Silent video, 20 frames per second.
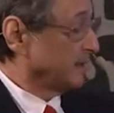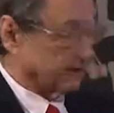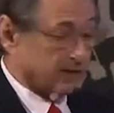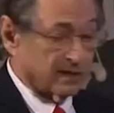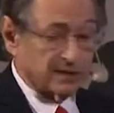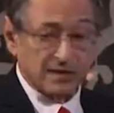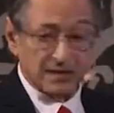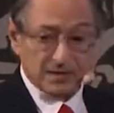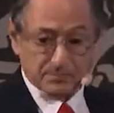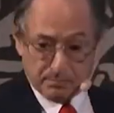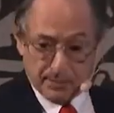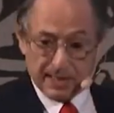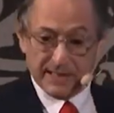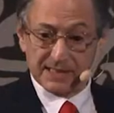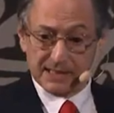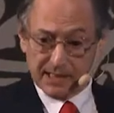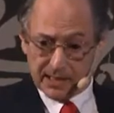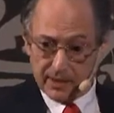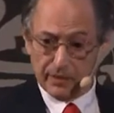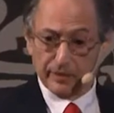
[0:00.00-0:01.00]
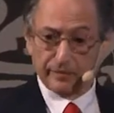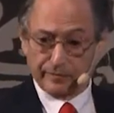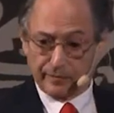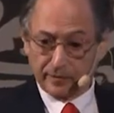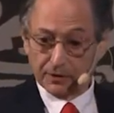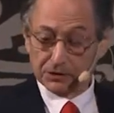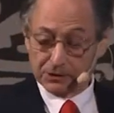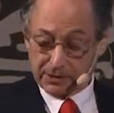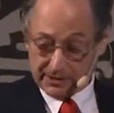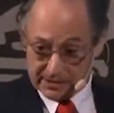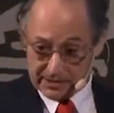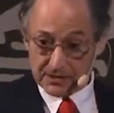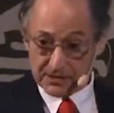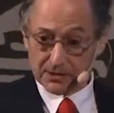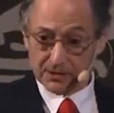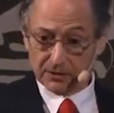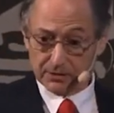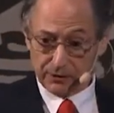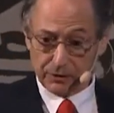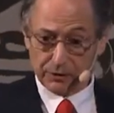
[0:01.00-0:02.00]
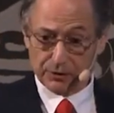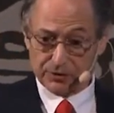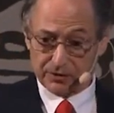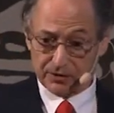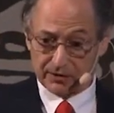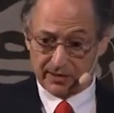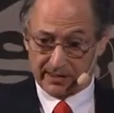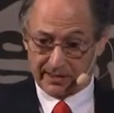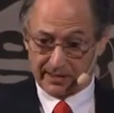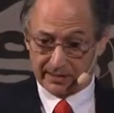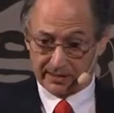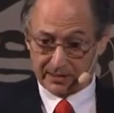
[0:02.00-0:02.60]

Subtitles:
This is basically the function that is still used today.